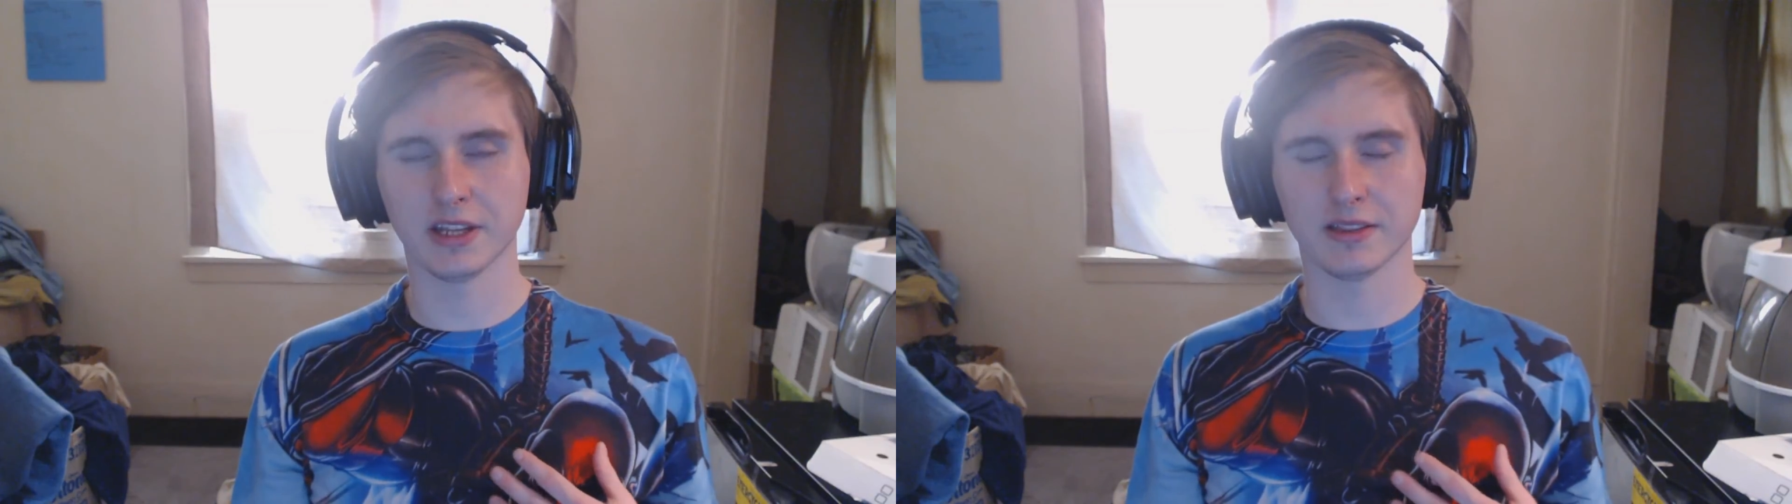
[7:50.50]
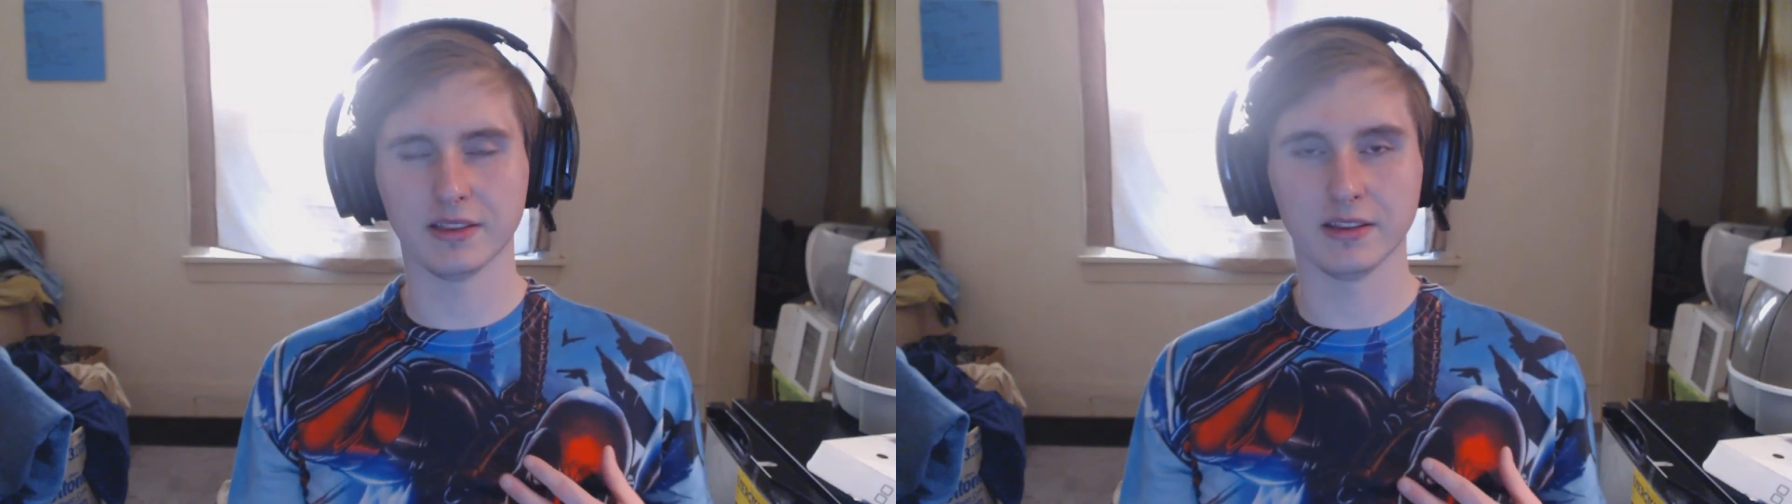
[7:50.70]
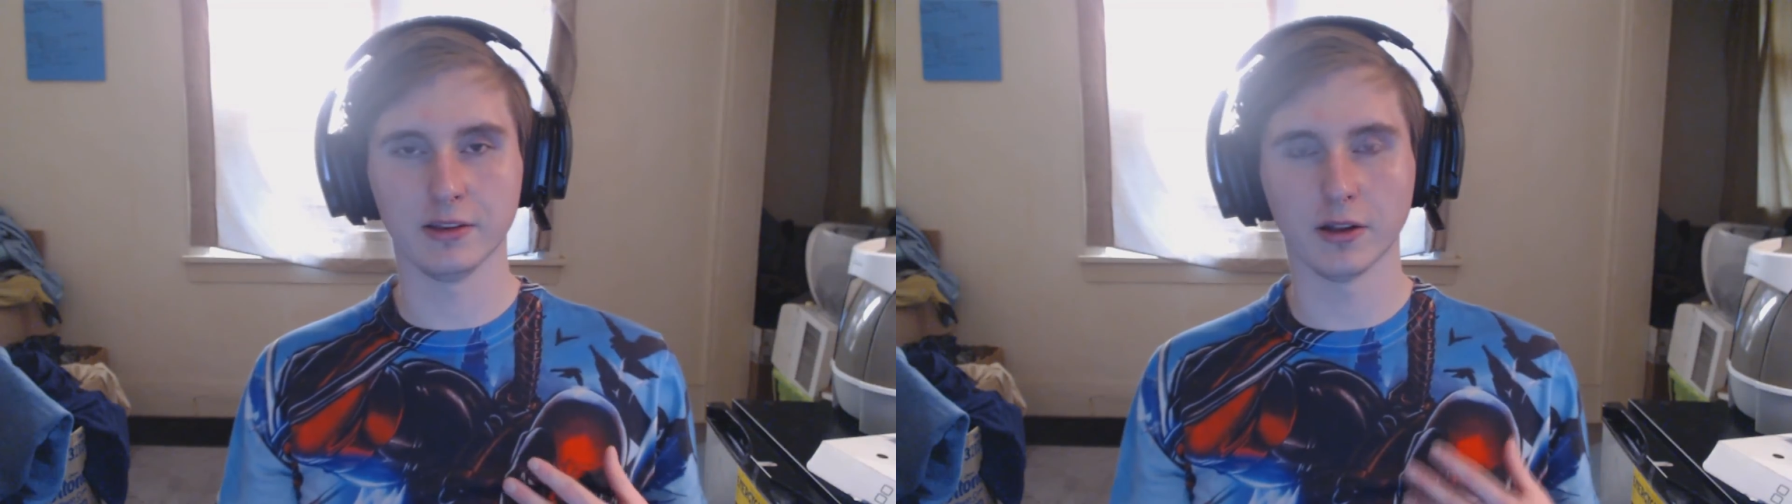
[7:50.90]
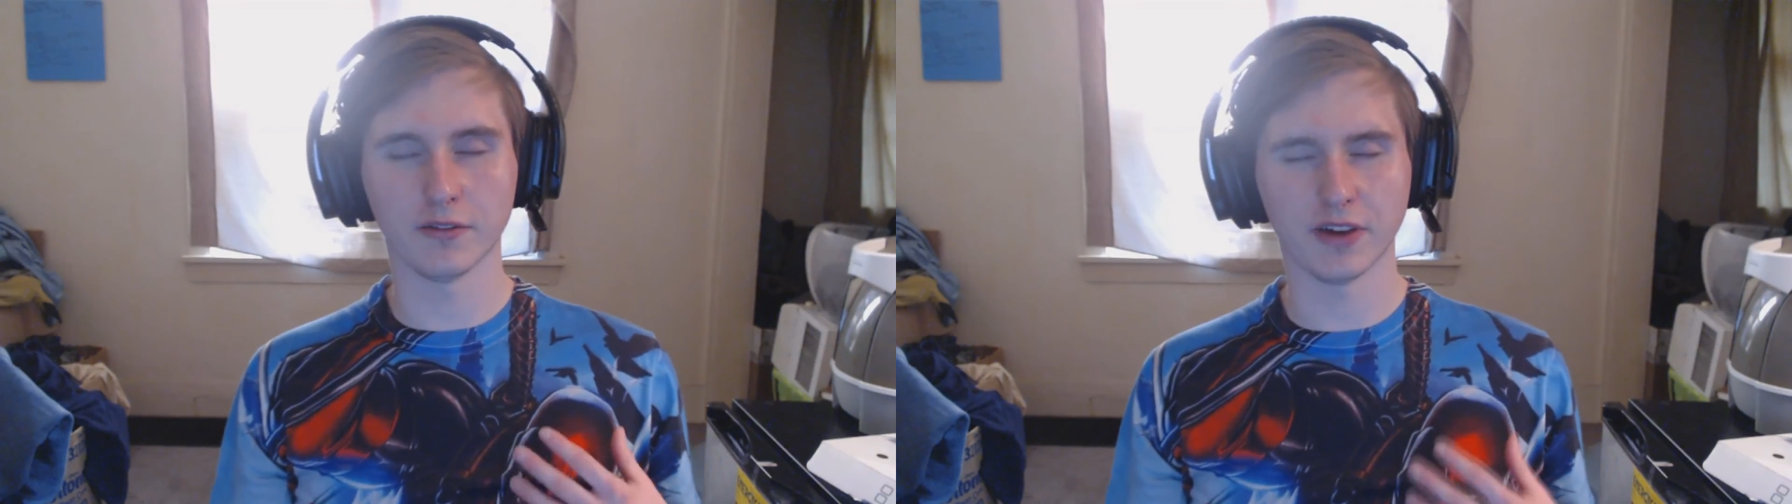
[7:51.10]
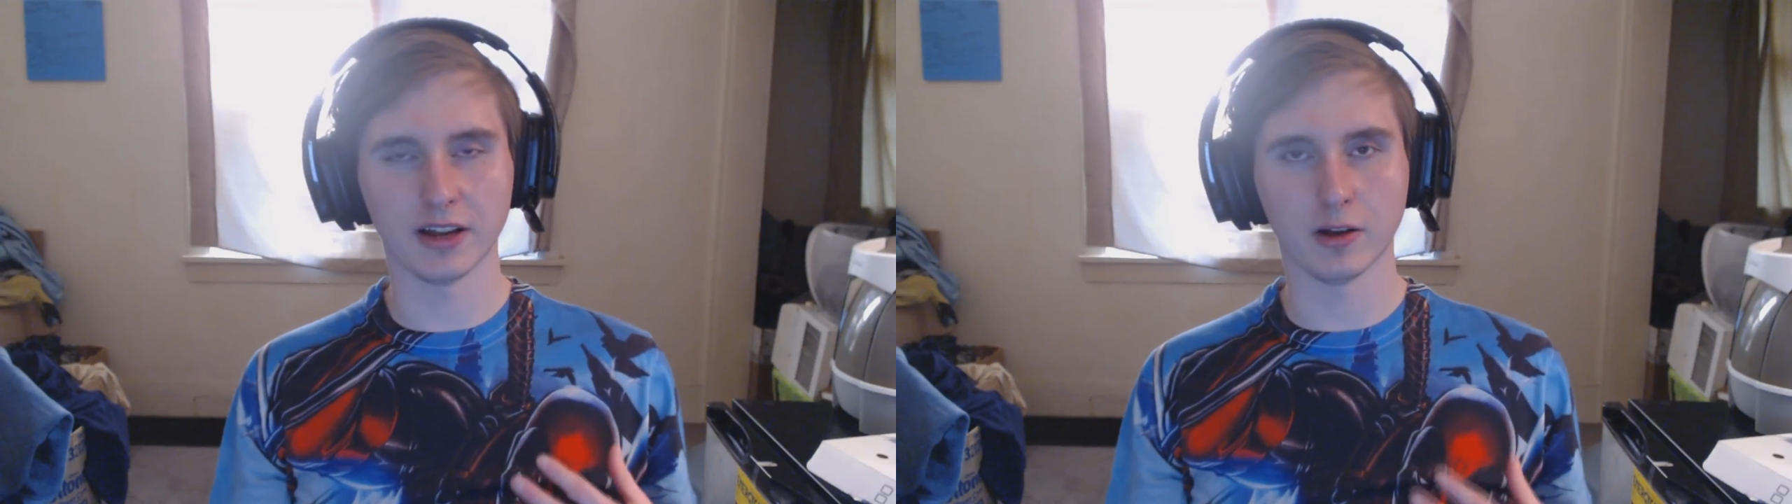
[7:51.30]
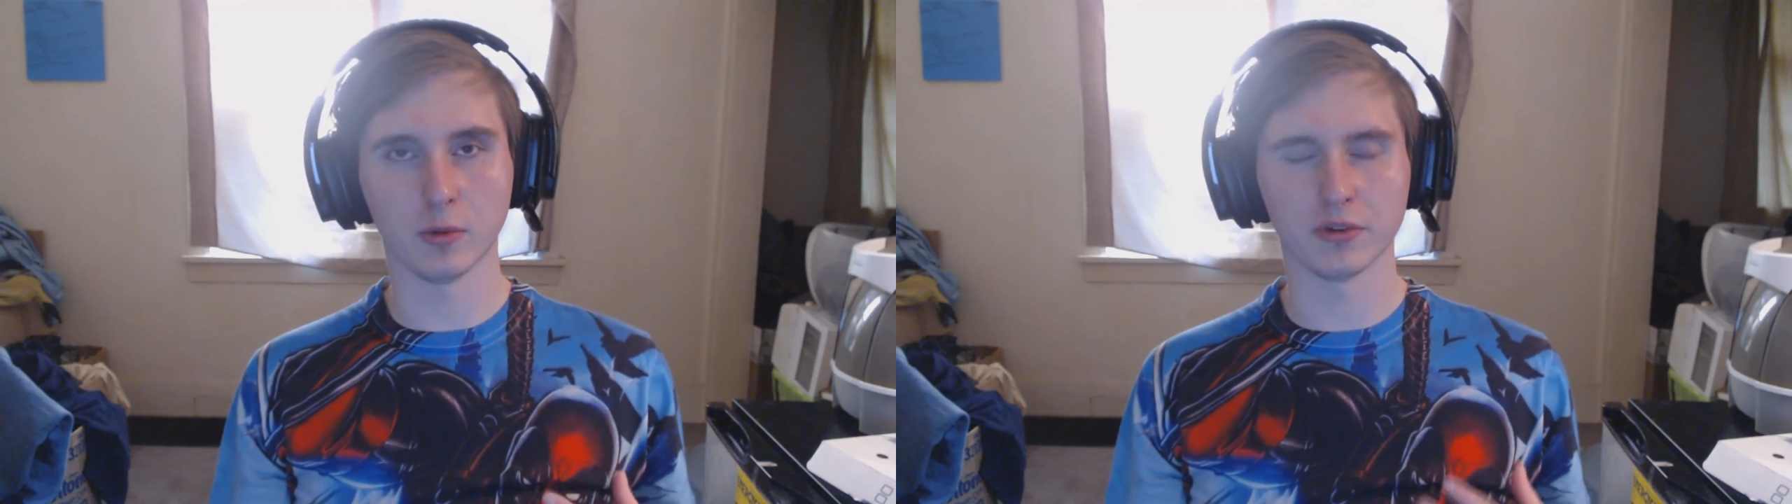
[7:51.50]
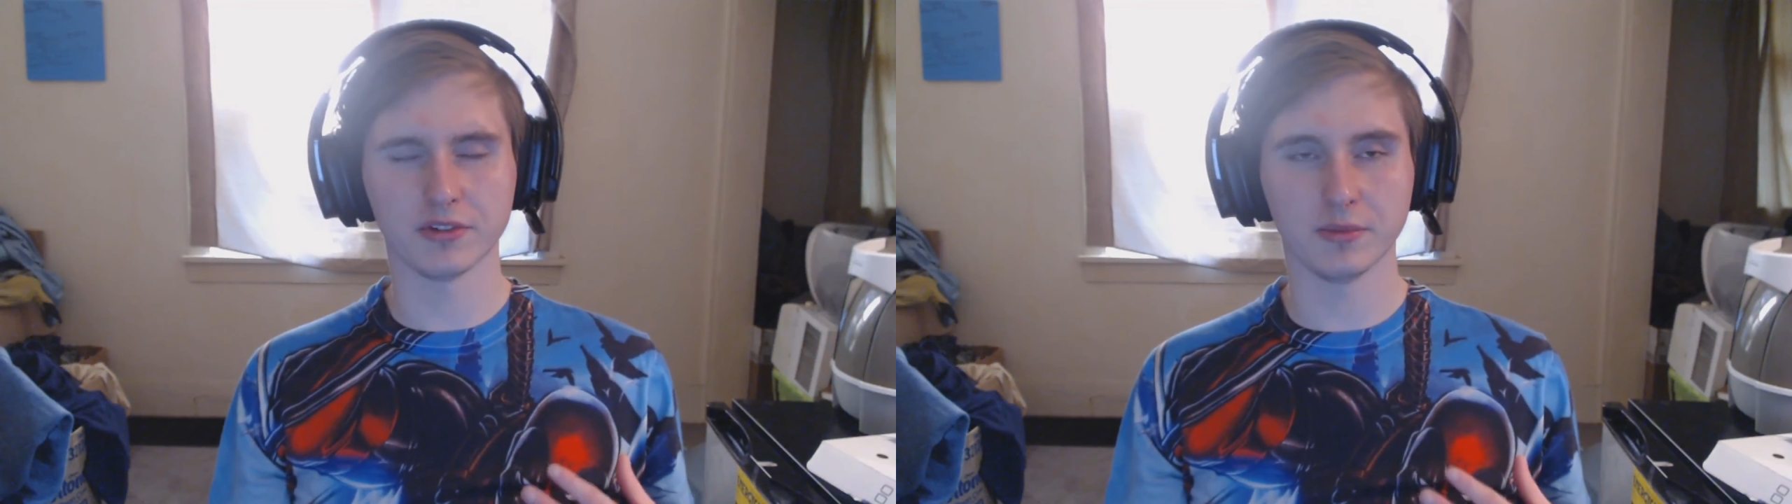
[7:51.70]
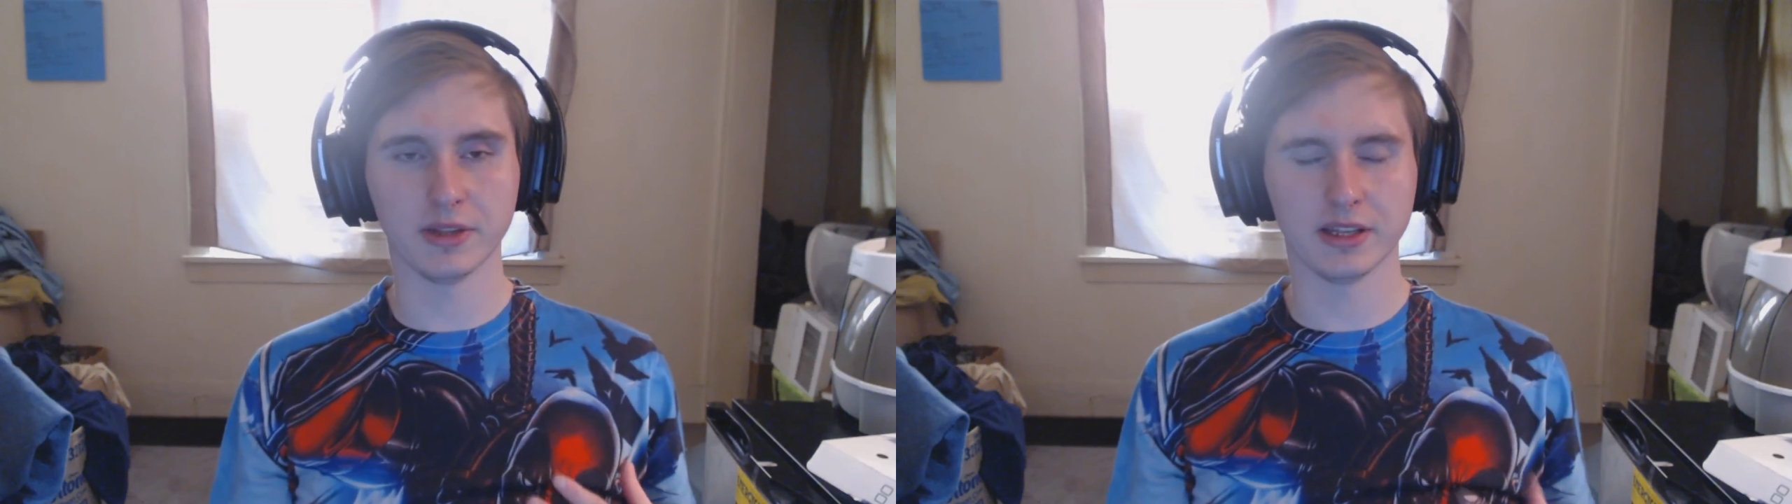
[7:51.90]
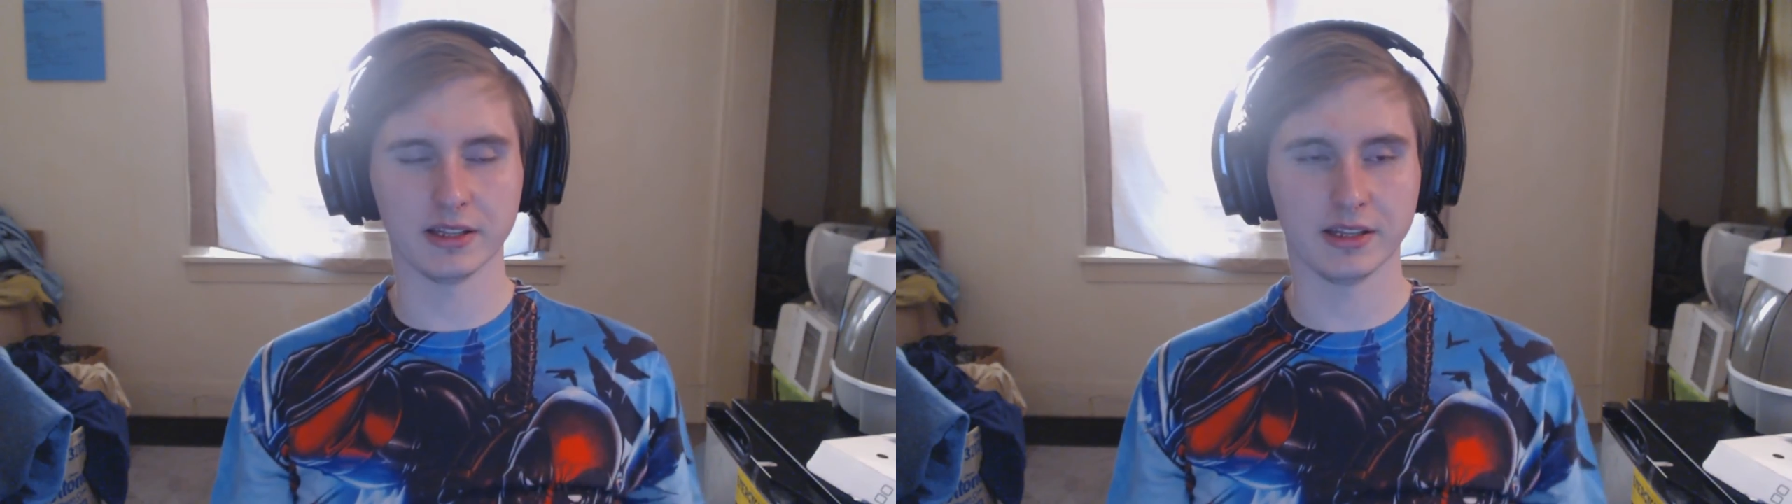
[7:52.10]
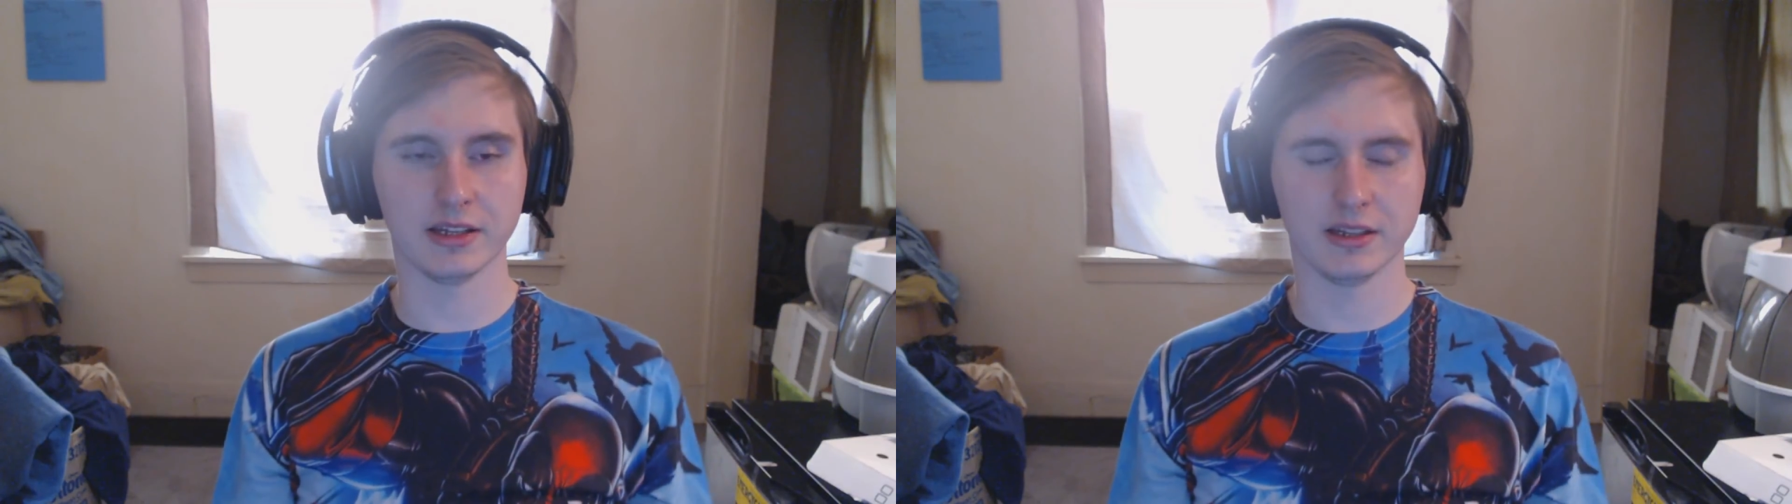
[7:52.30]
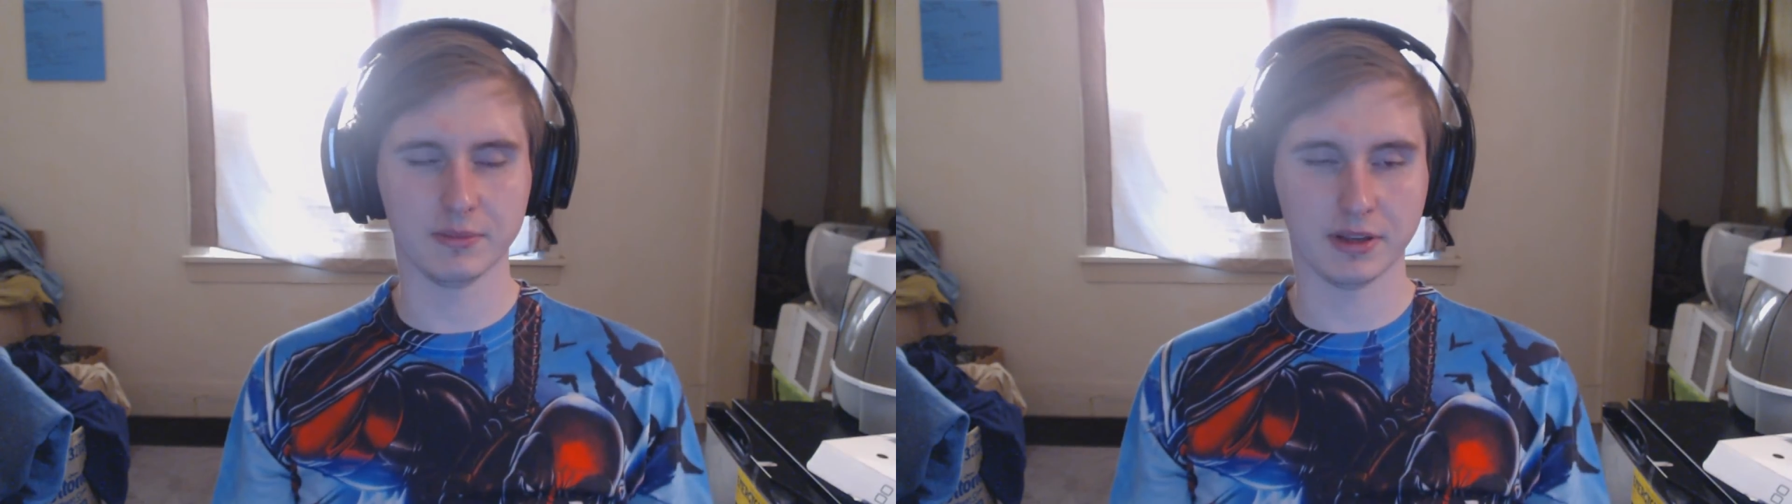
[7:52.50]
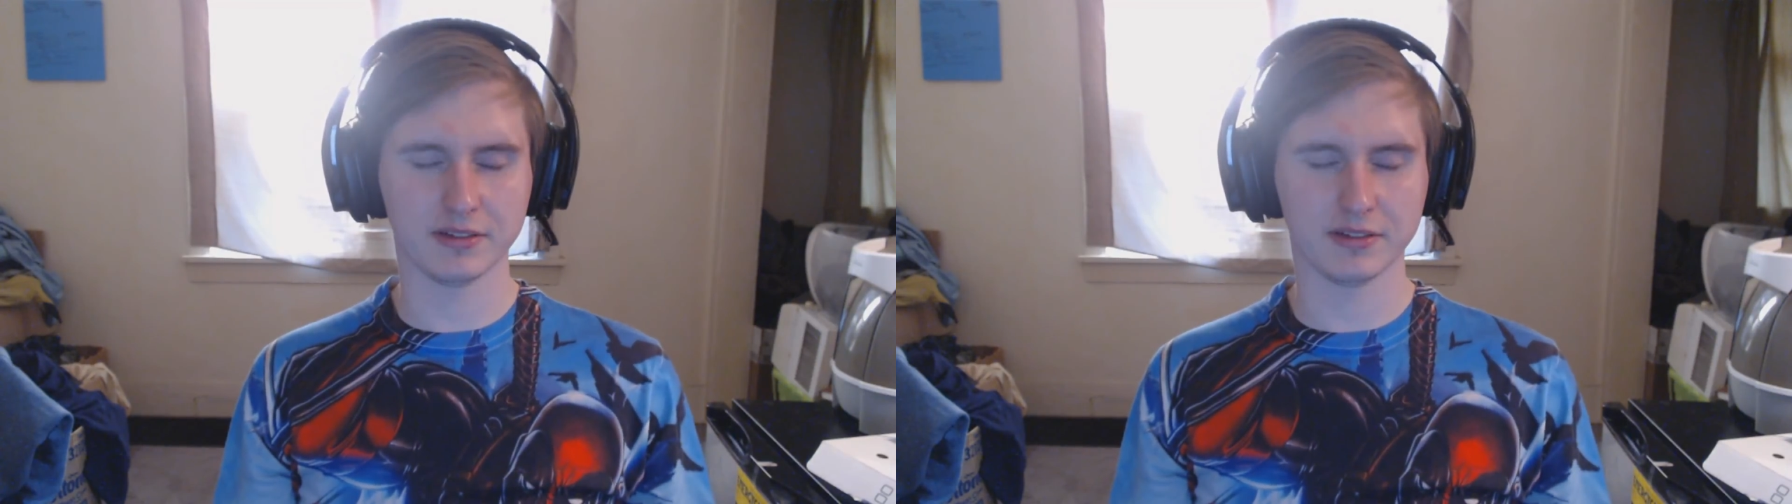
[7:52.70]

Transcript: get notified almost immediately,